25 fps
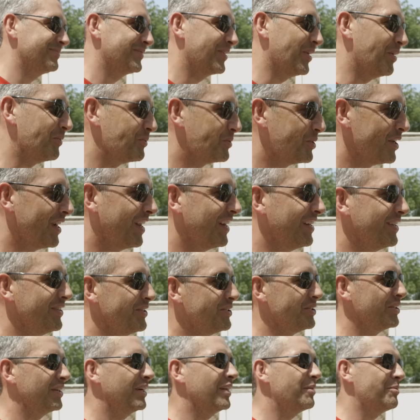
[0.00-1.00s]
Goat
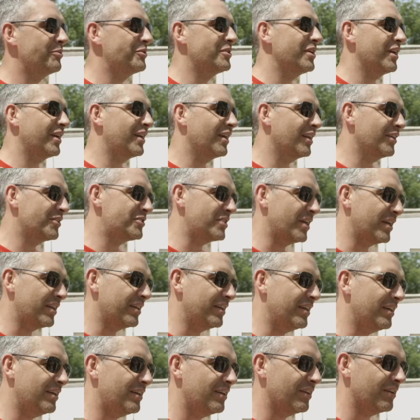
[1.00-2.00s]
challenge. Any particular
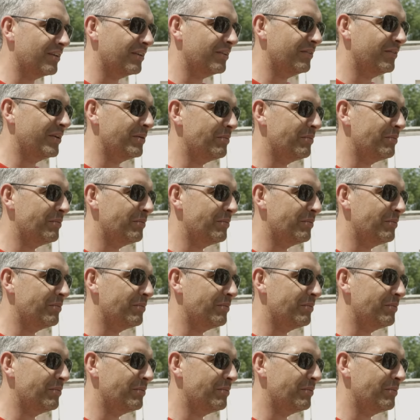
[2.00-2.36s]
technique you're going to